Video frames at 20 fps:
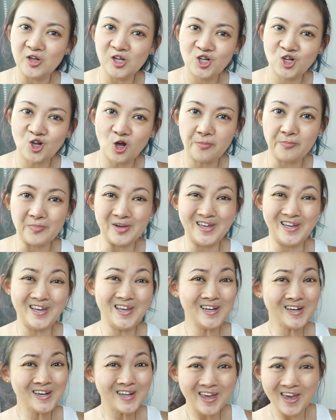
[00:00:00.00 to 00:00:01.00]
the shop
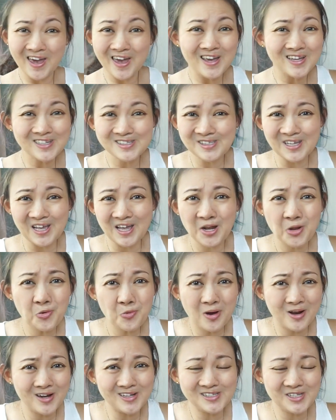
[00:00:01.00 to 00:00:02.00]
in case
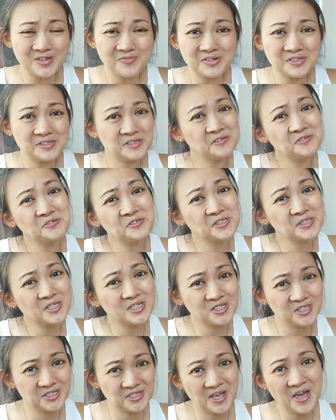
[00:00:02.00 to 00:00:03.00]
anyone is even
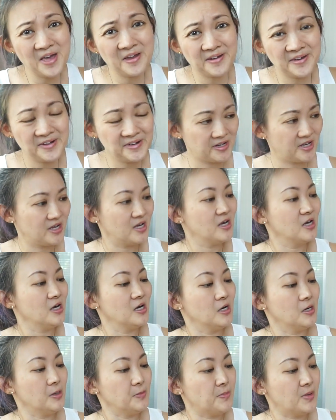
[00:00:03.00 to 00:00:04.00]
interested to get it.
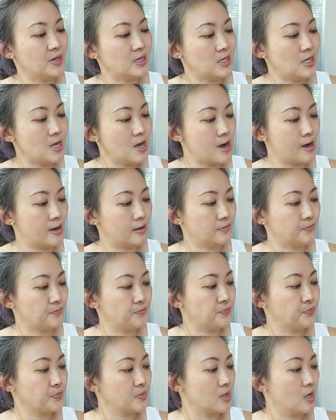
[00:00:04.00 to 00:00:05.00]
But yeah,
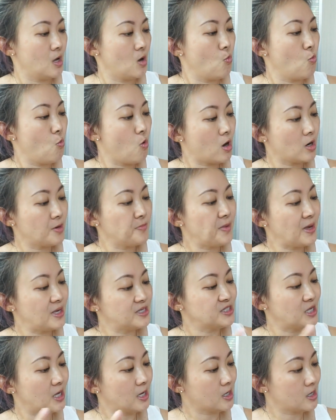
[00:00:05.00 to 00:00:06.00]

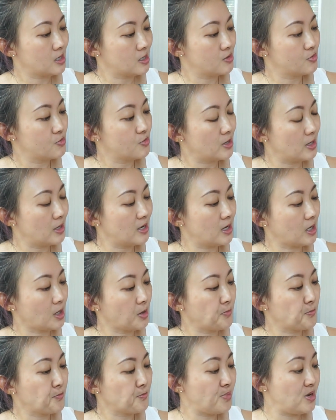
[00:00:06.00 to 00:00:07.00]
water-based acrylic
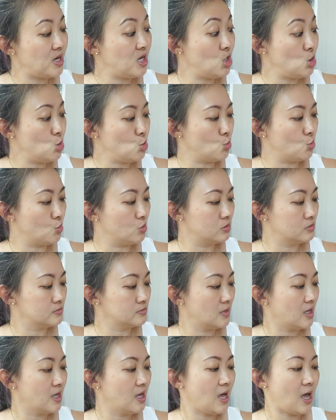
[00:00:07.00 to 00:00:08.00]
PU,
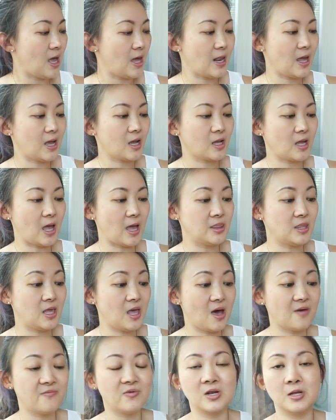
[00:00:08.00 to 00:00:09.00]
and they
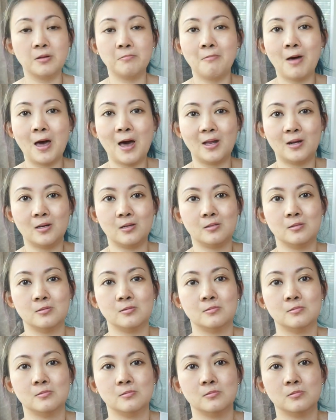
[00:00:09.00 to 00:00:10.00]
have it in matte
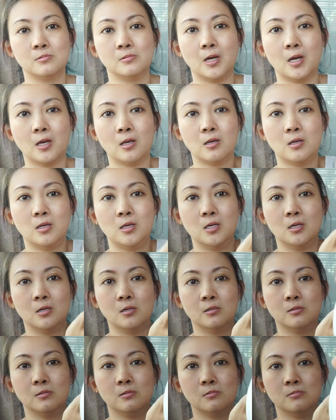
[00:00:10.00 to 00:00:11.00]
right
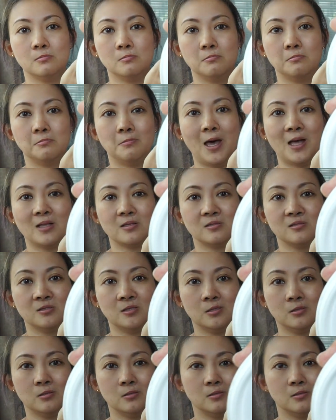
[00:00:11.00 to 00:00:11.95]
here, matte.